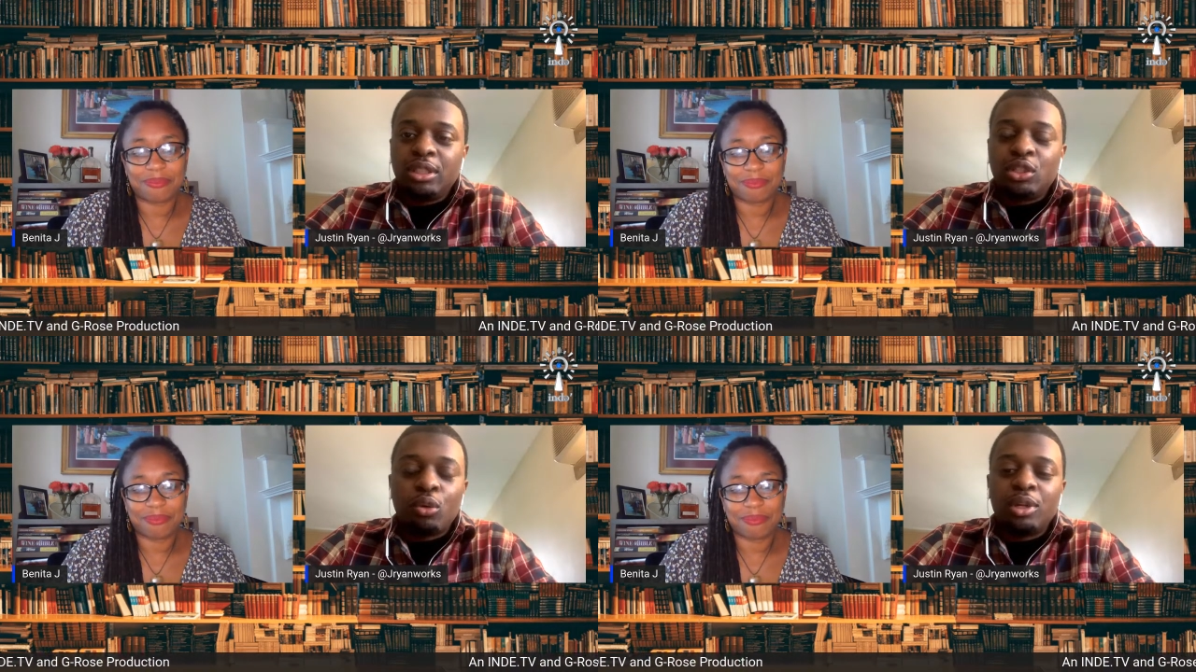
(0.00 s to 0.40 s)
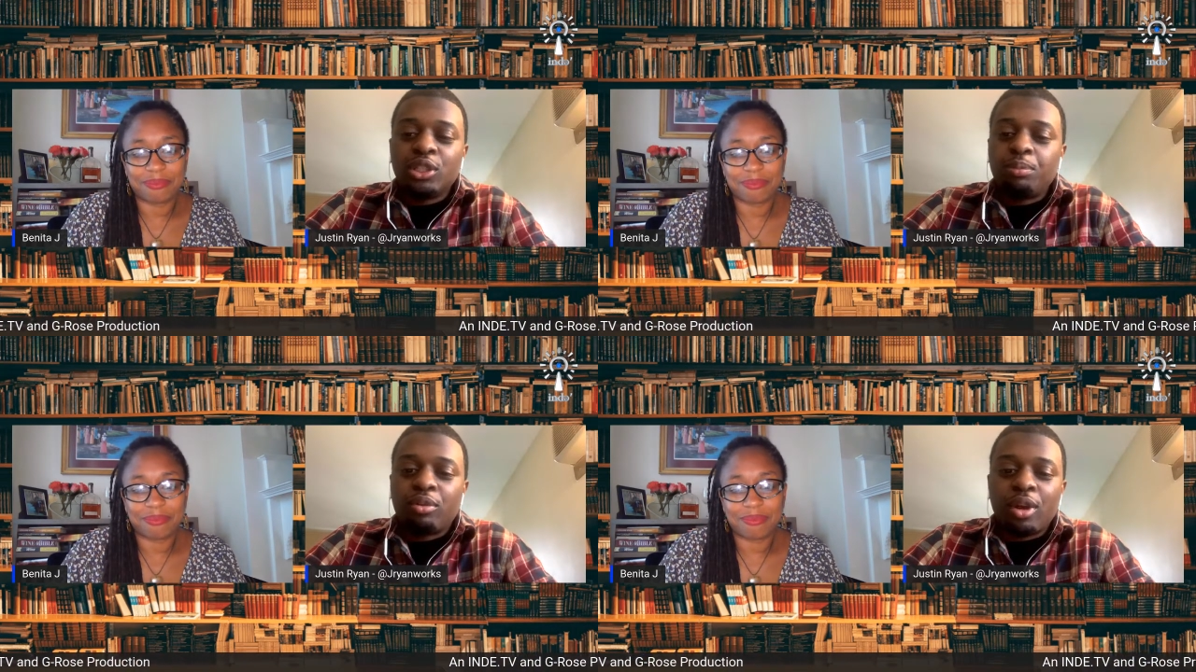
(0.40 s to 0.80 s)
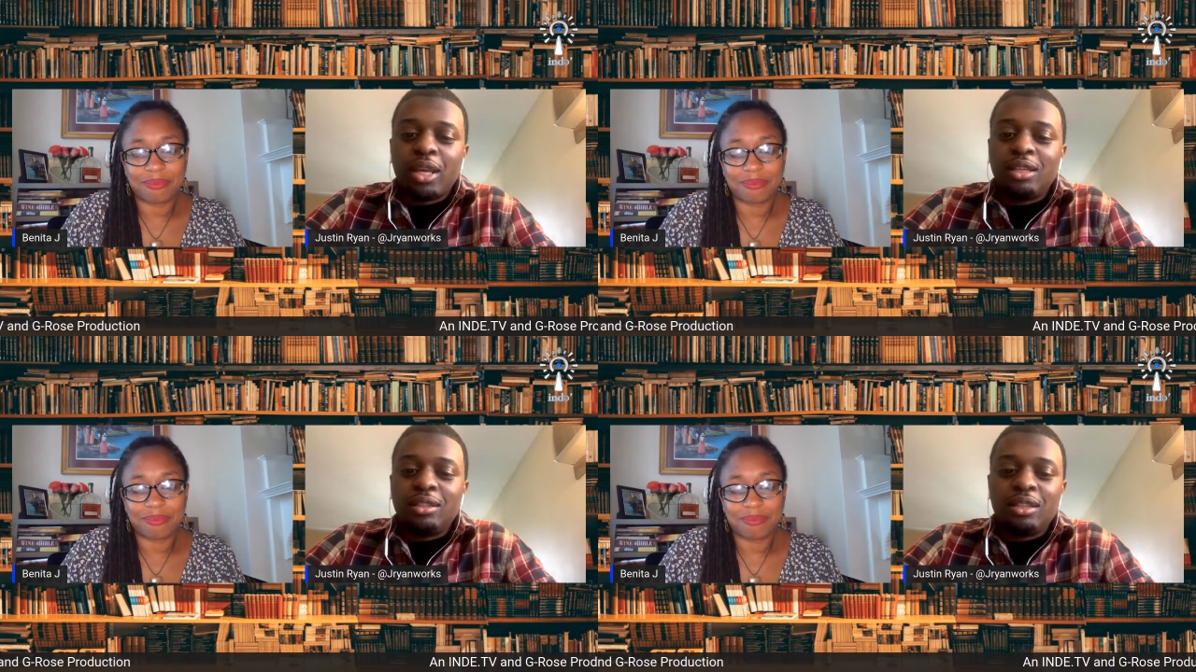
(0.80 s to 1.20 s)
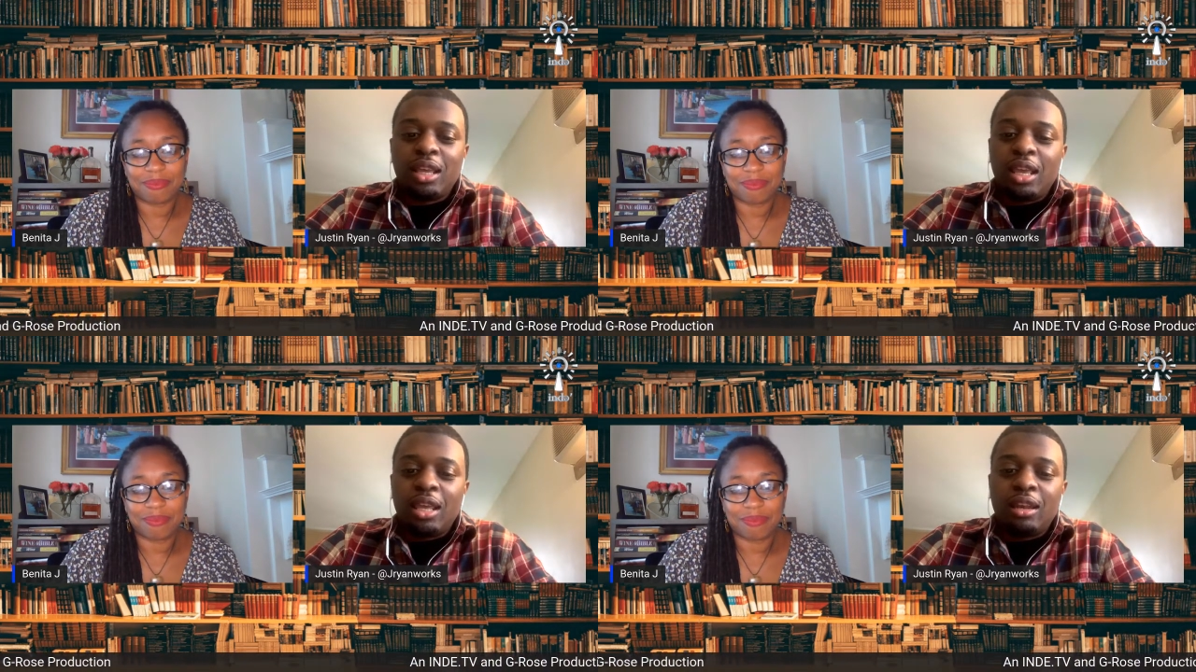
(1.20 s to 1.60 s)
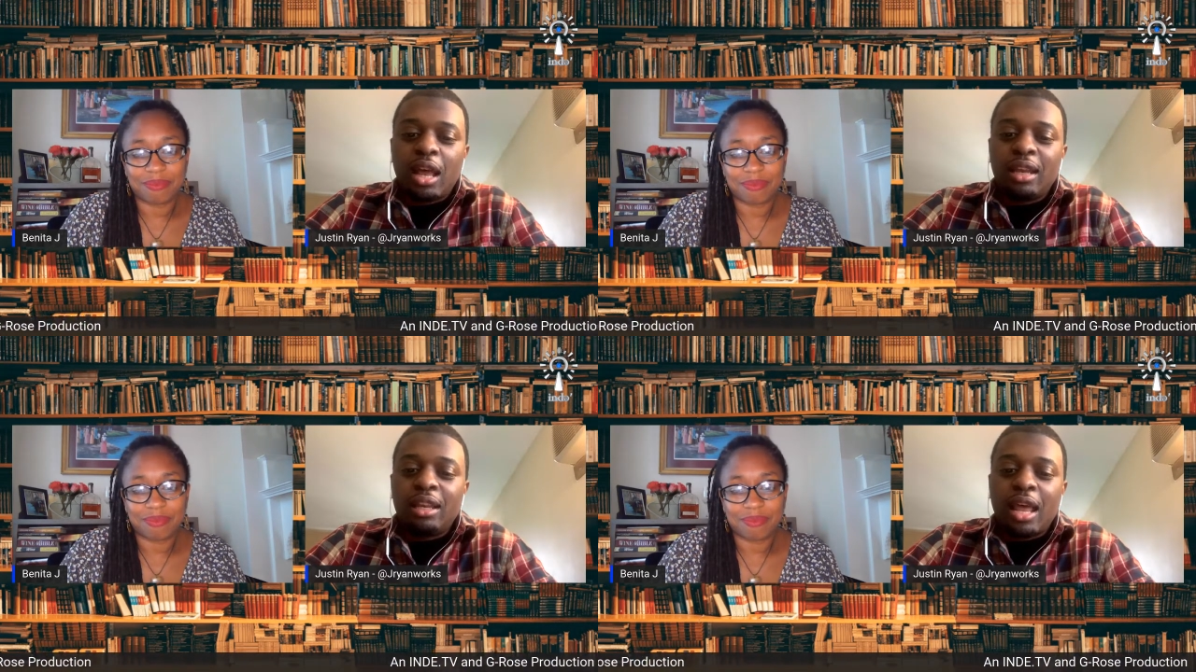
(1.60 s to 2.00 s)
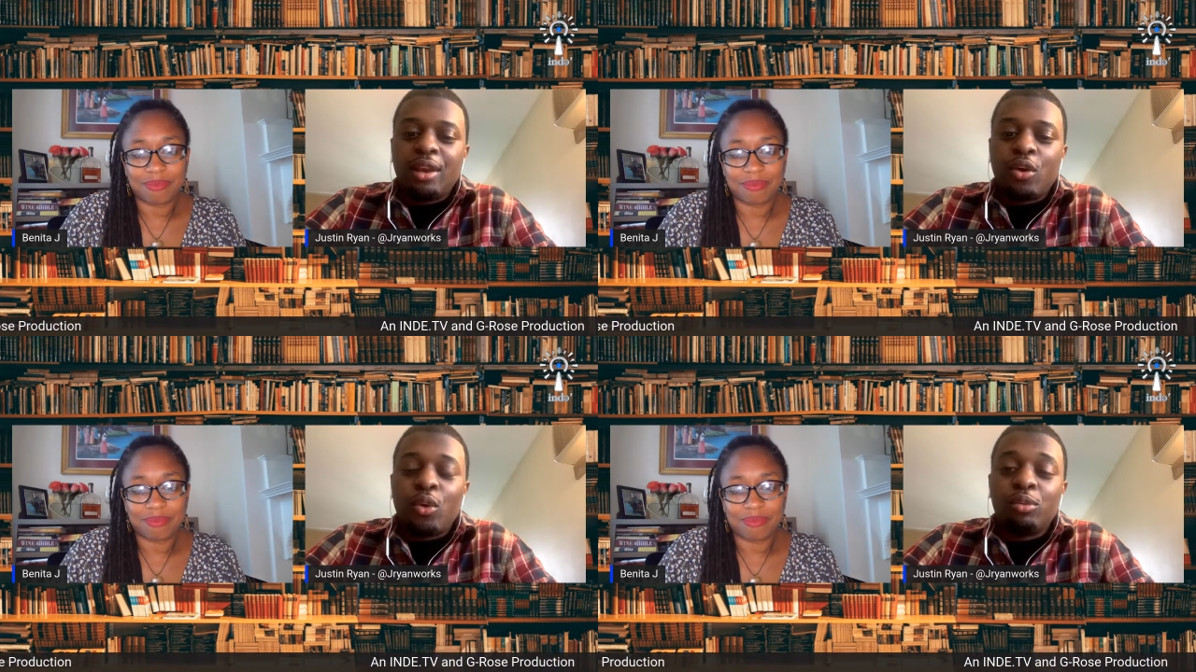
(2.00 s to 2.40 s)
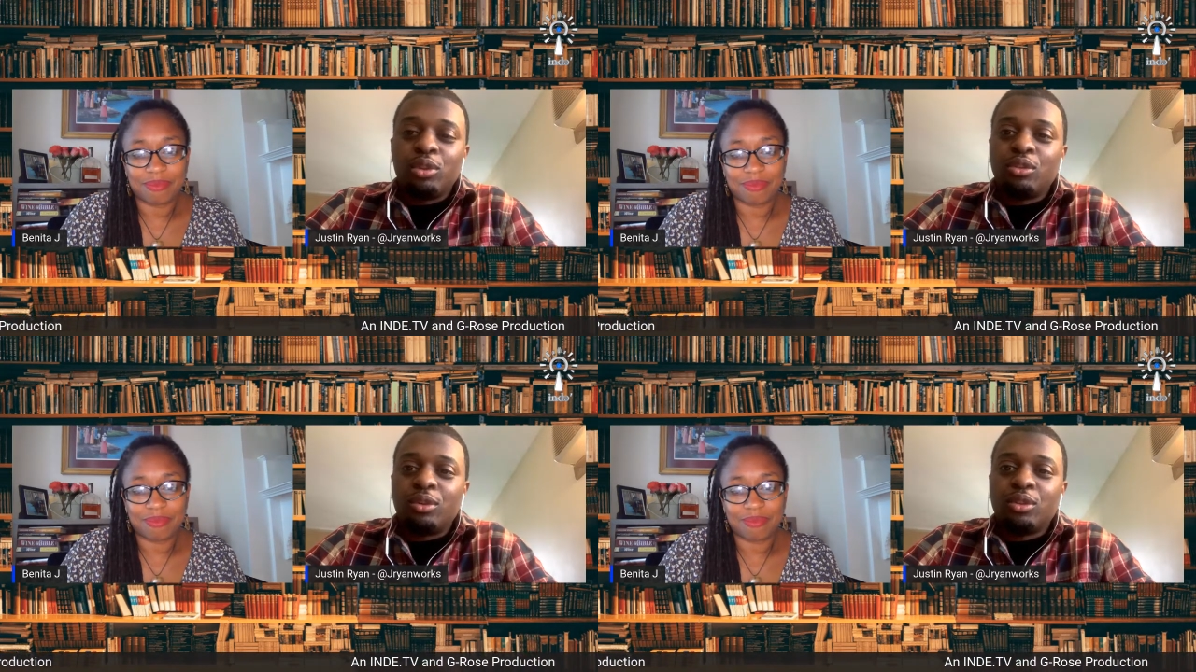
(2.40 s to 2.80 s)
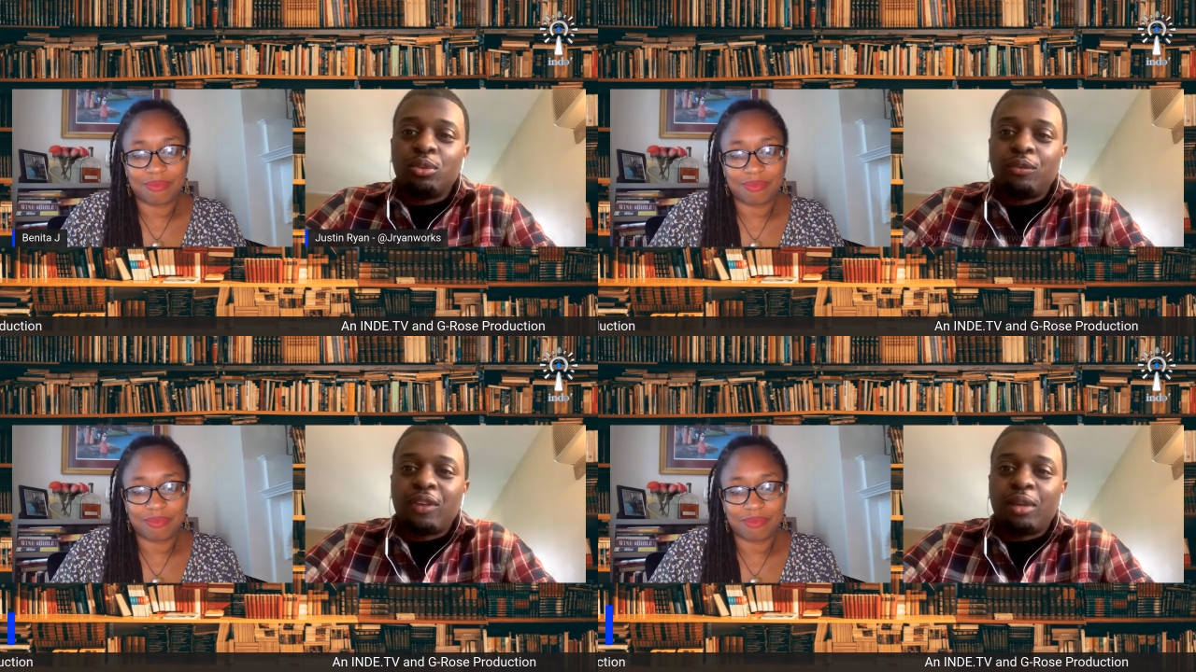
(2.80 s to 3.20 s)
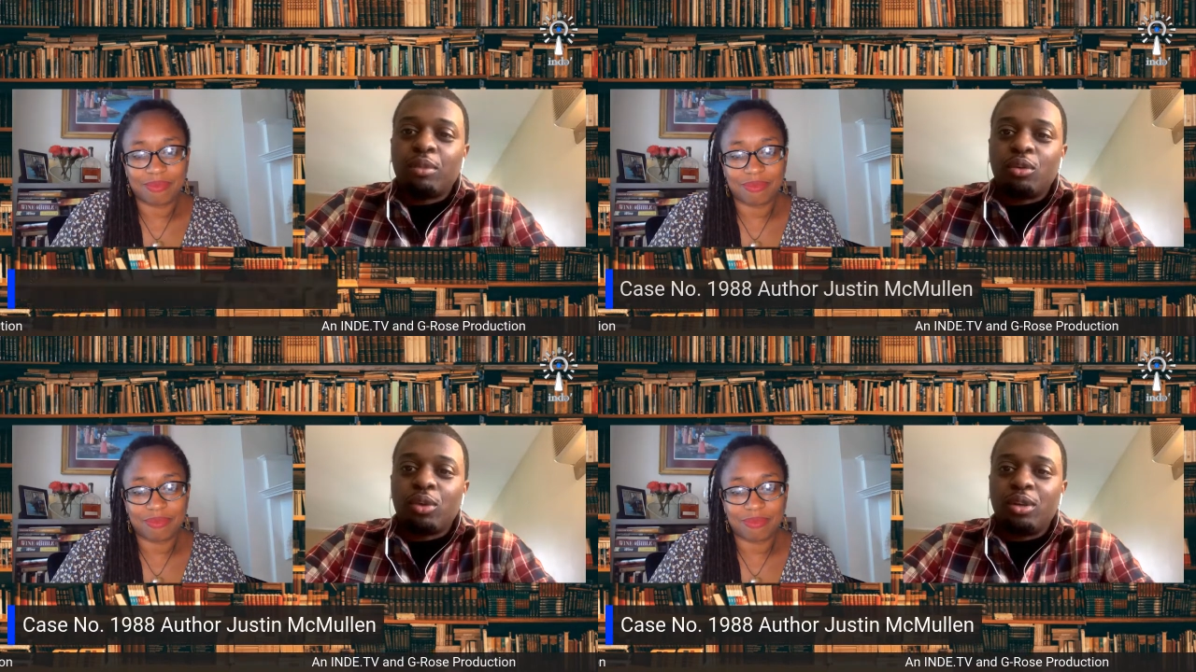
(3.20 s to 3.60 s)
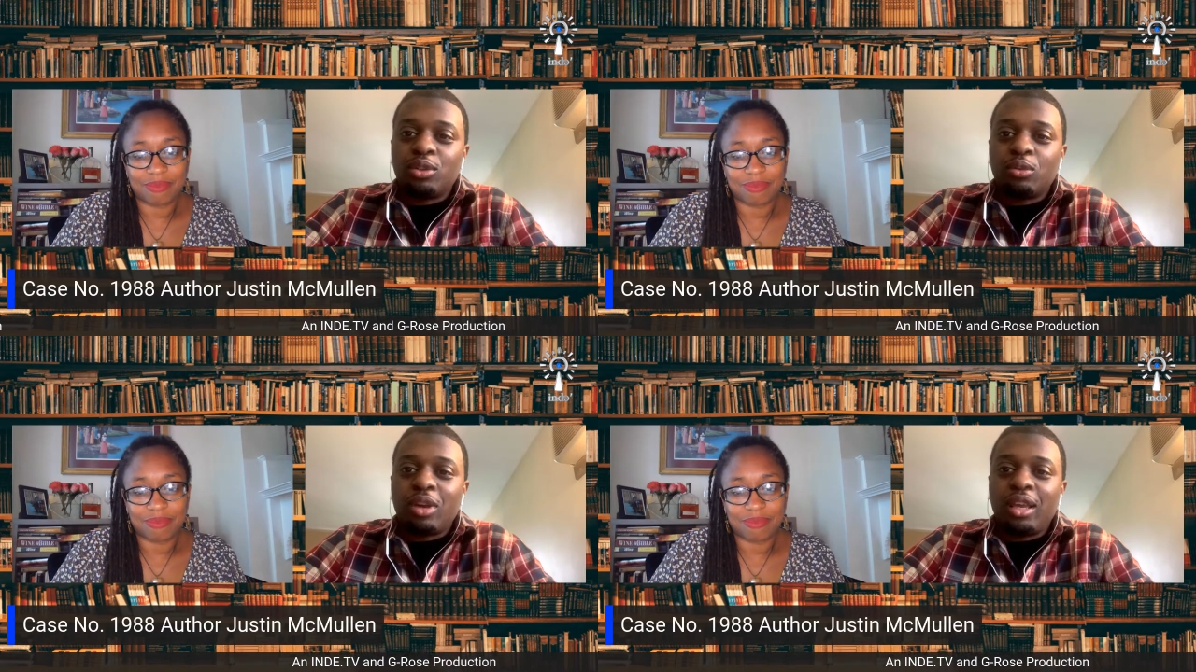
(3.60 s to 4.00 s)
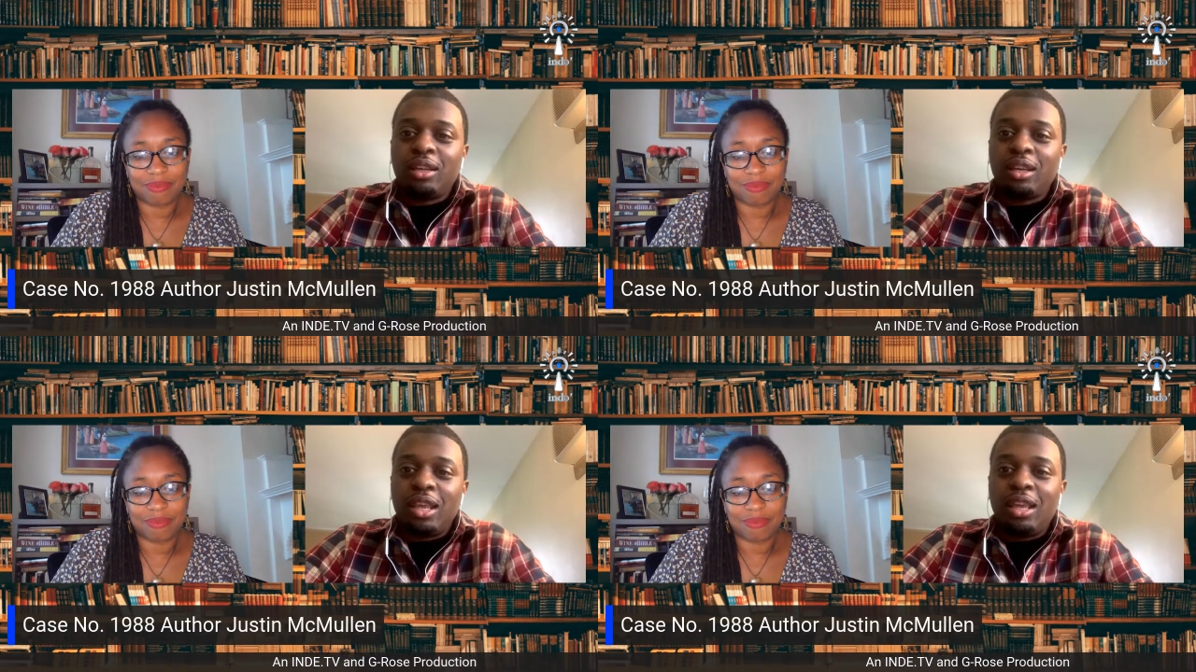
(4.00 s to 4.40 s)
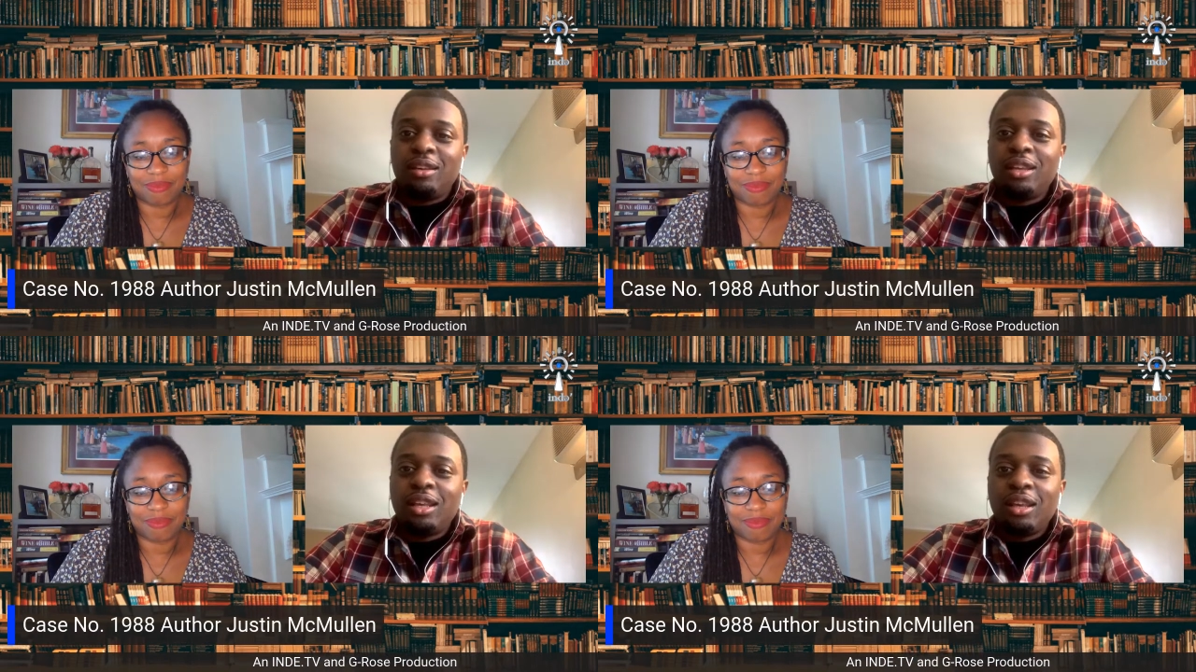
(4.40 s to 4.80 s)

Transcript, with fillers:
Speaker 1: so much praise, and I did not know it was going to affect my readers the way it did.